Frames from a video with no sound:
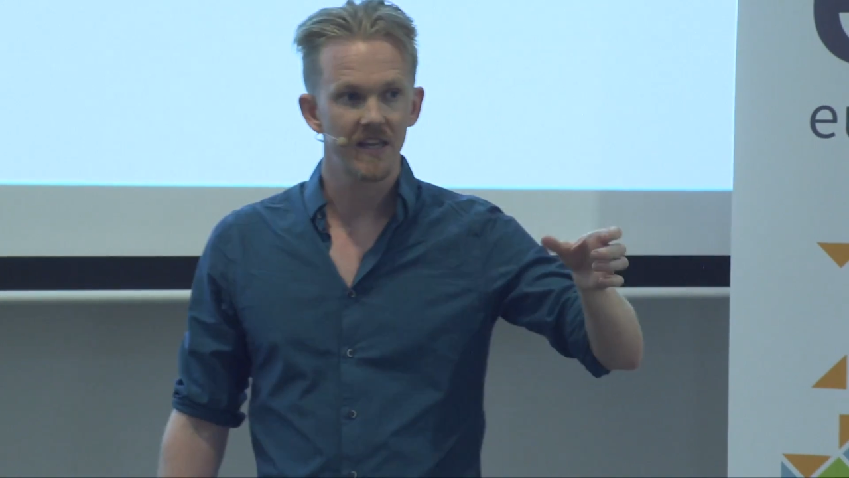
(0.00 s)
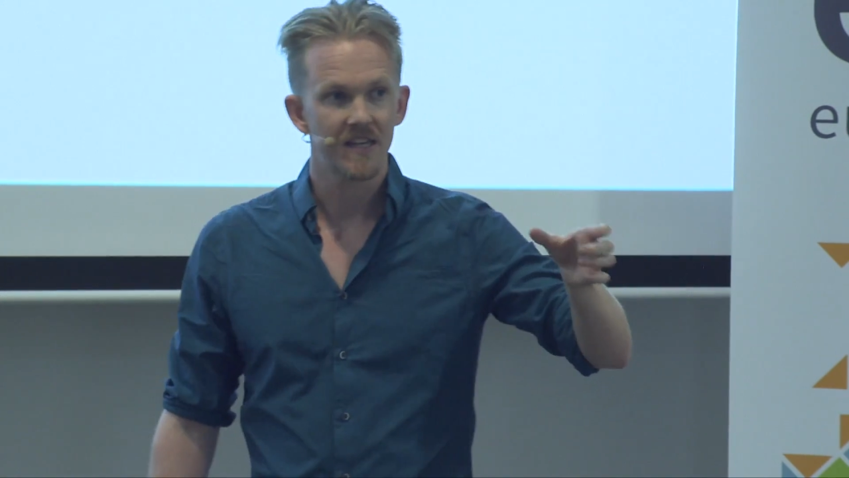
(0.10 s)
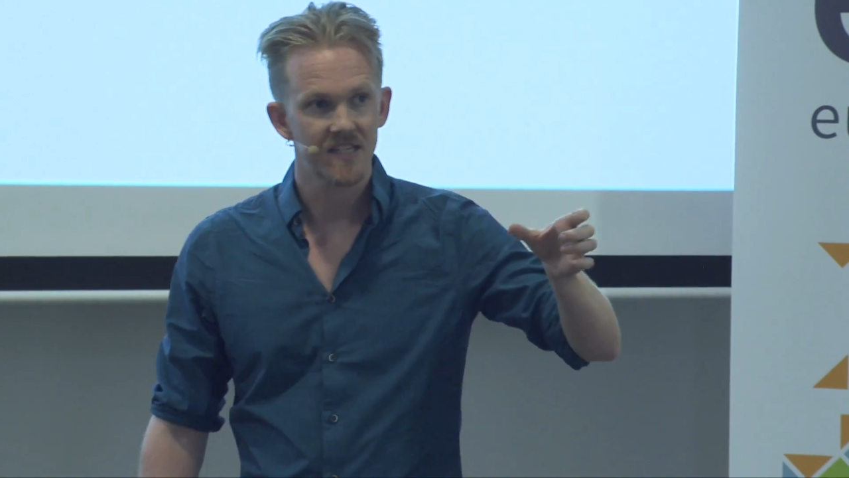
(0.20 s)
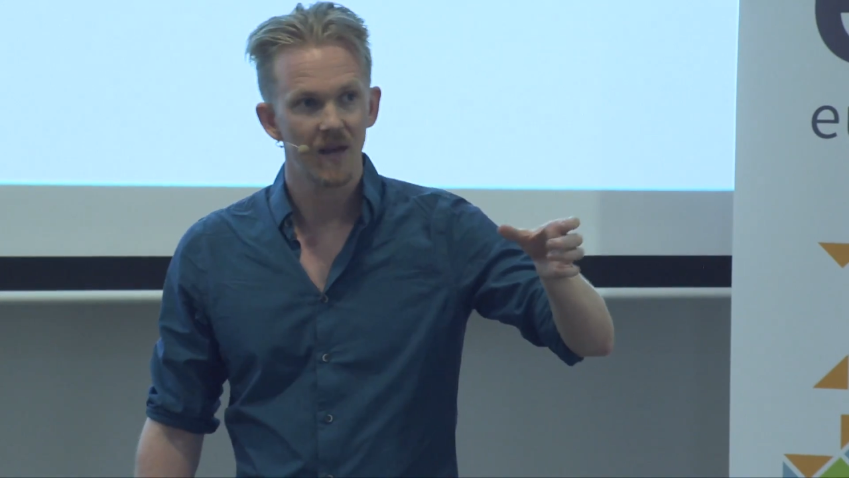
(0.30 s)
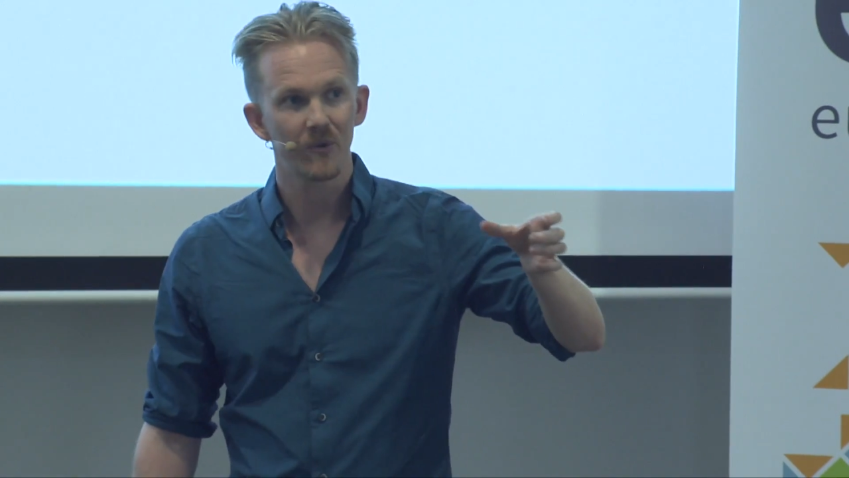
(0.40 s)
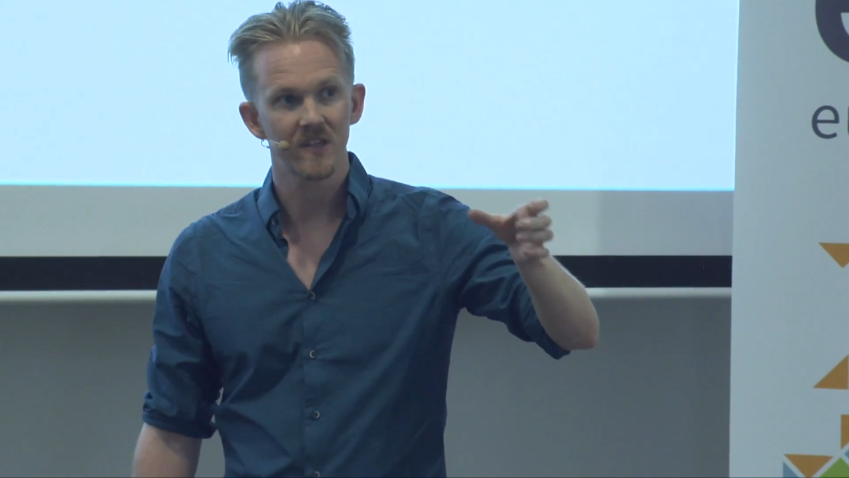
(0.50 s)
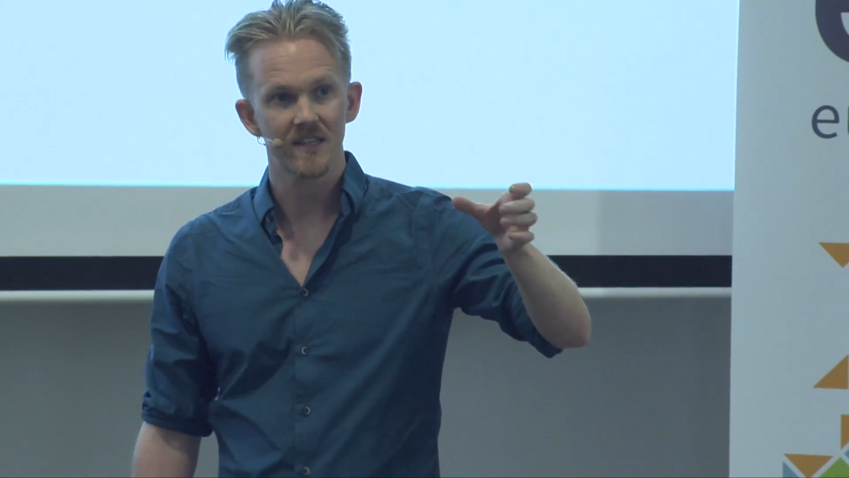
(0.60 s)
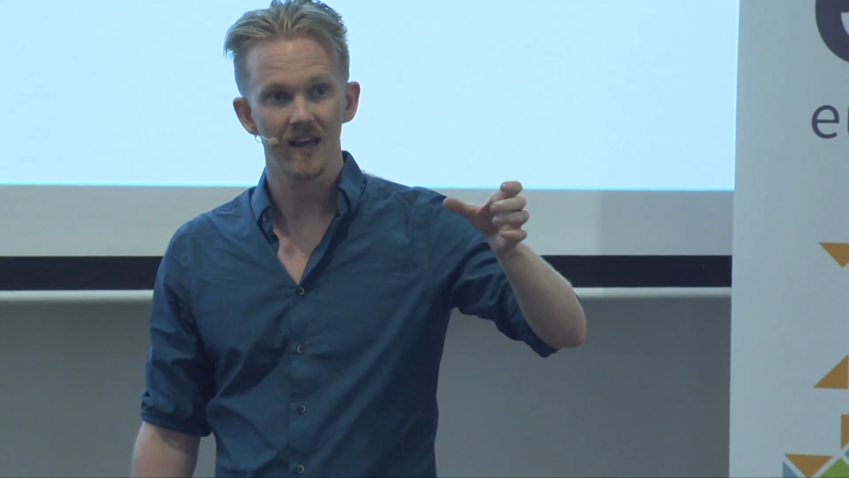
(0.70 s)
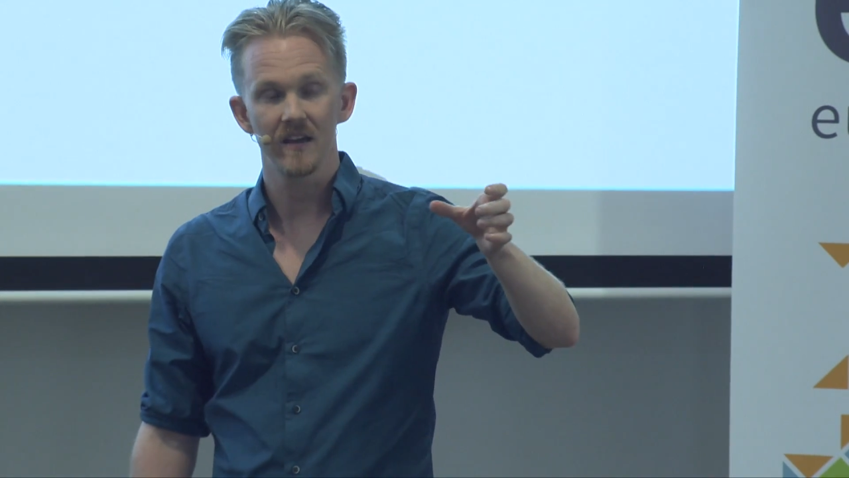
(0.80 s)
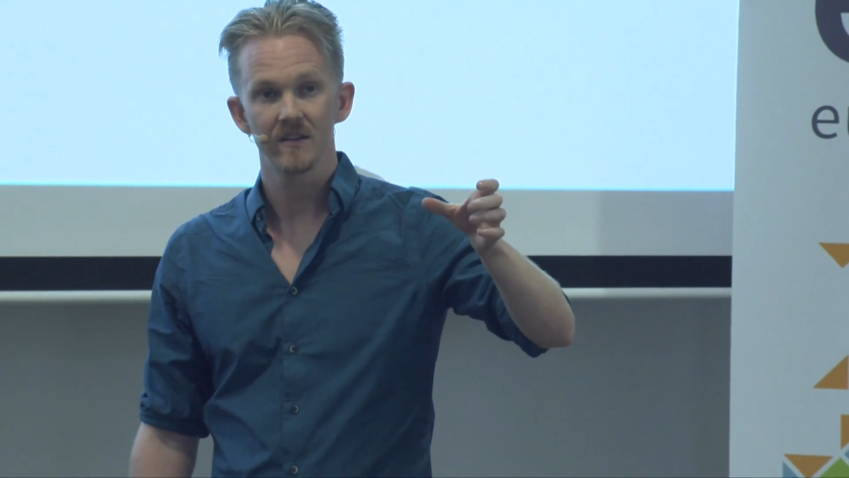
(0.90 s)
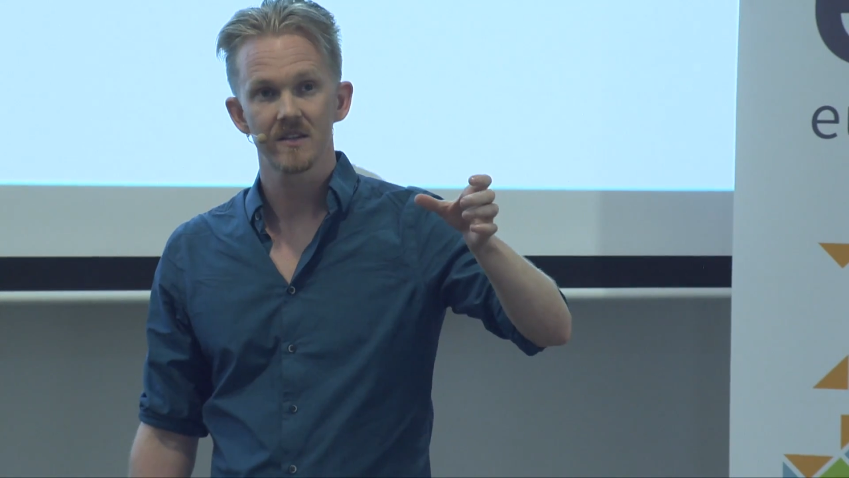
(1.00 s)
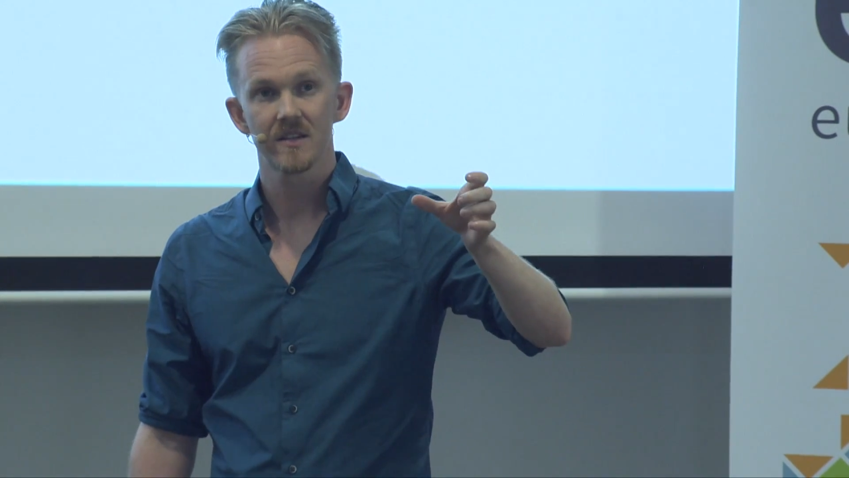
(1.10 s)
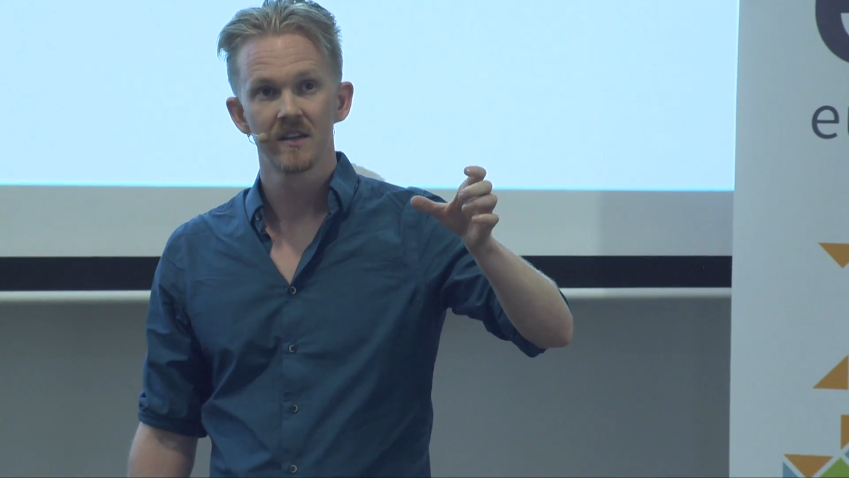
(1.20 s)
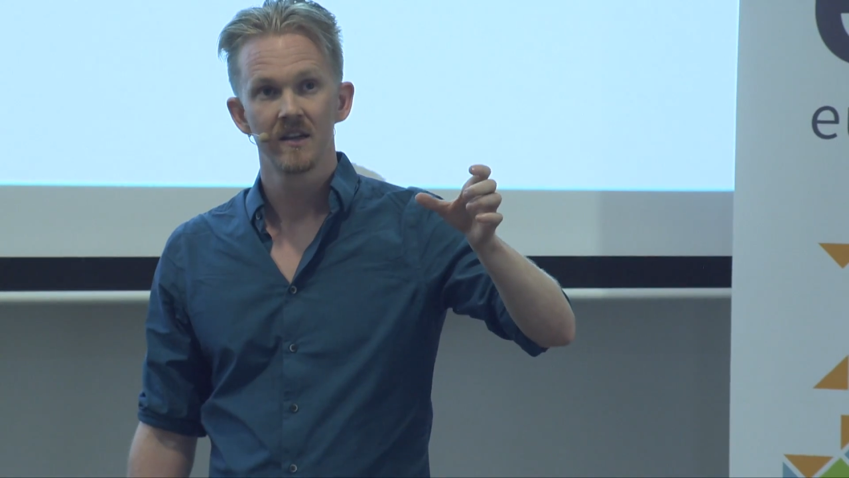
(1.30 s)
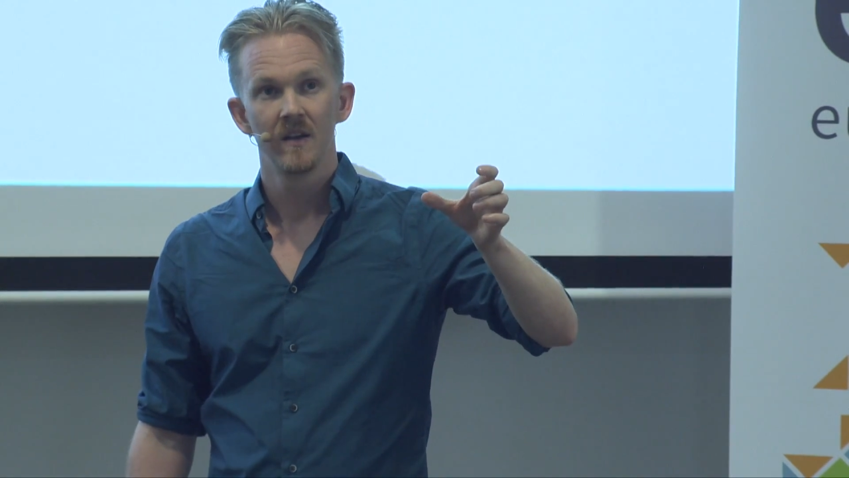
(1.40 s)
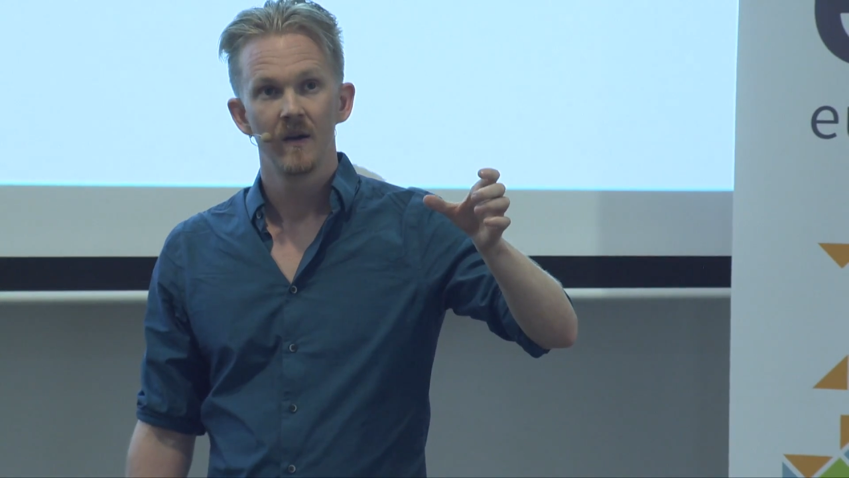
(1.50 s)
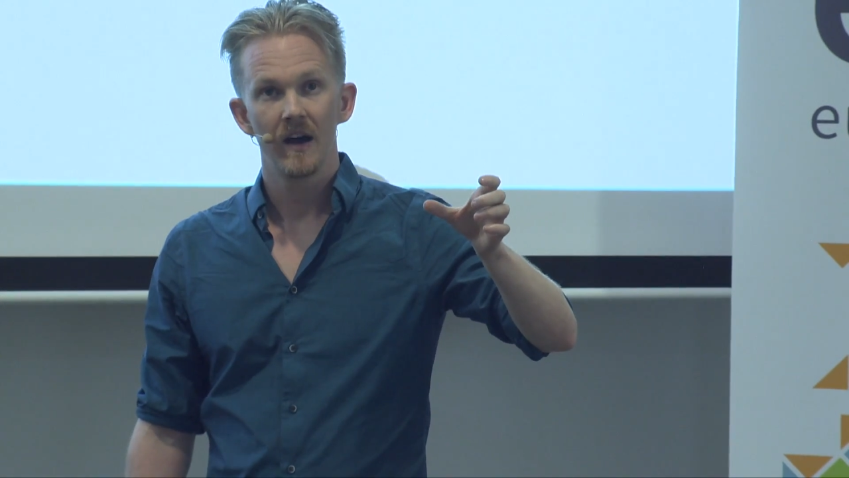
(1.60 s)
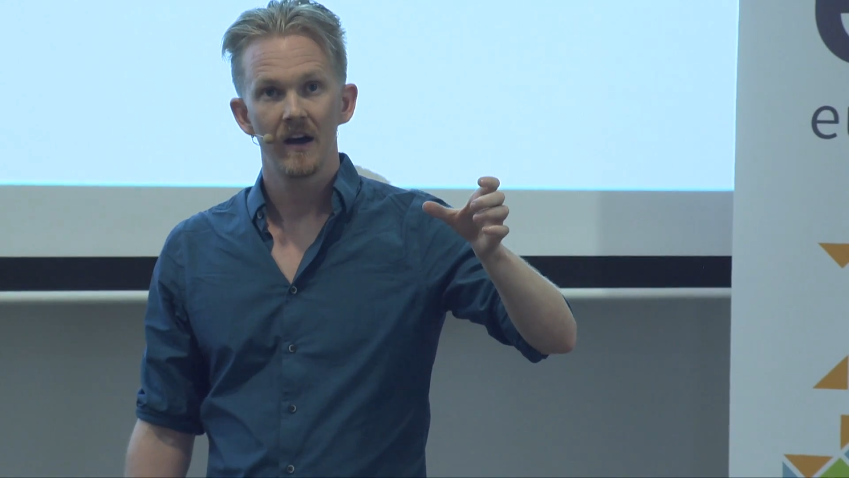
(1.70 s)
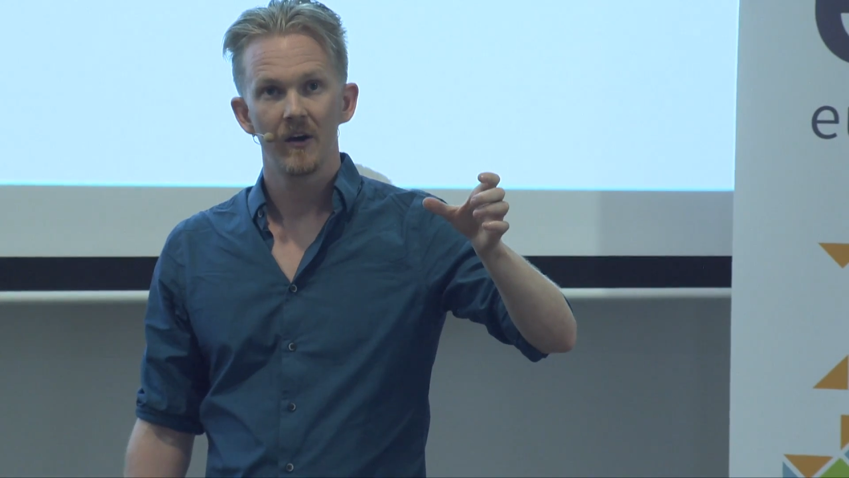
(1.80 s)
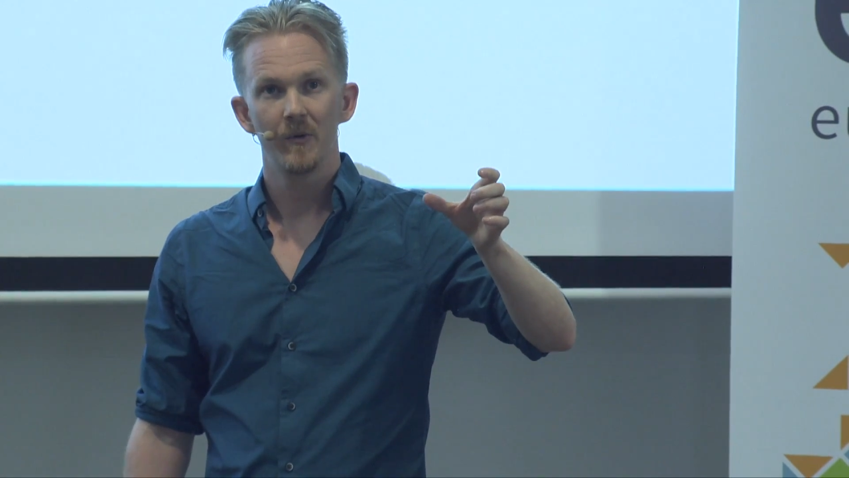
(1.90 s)
like separate styles,
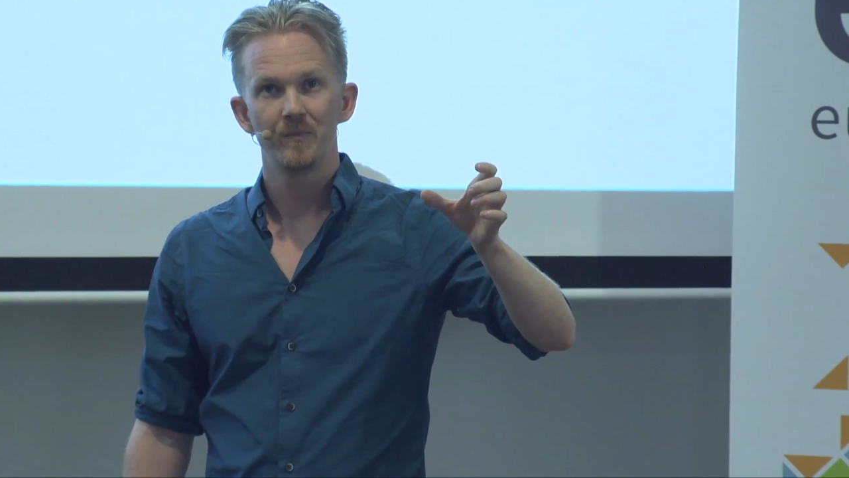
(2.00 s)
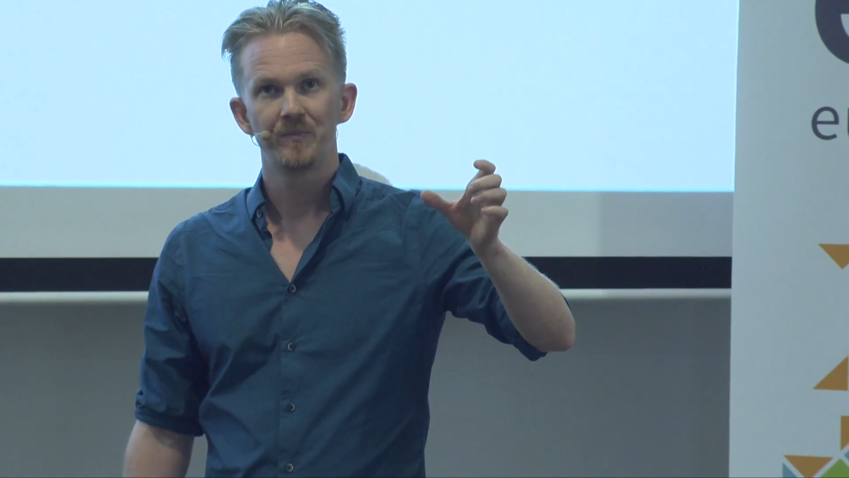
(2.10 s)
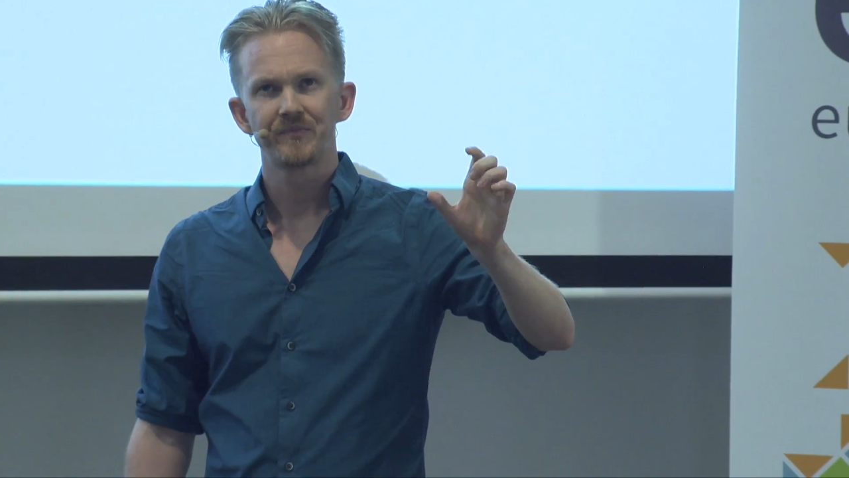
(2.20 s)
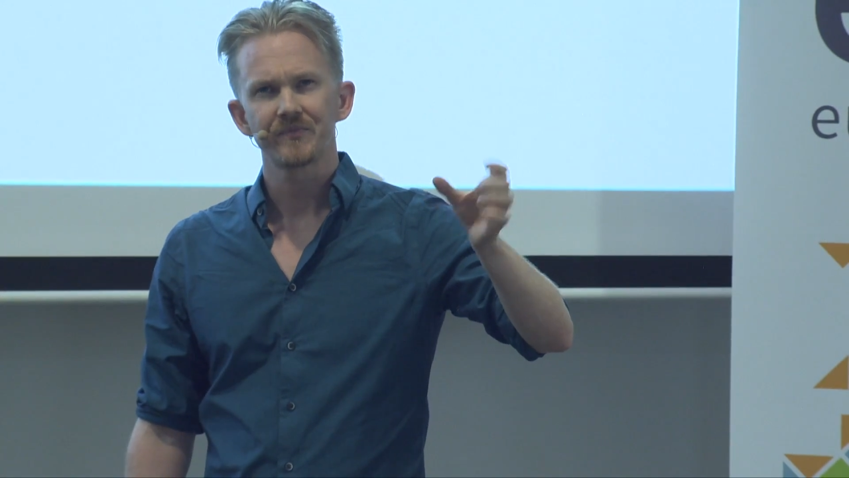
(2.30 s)
and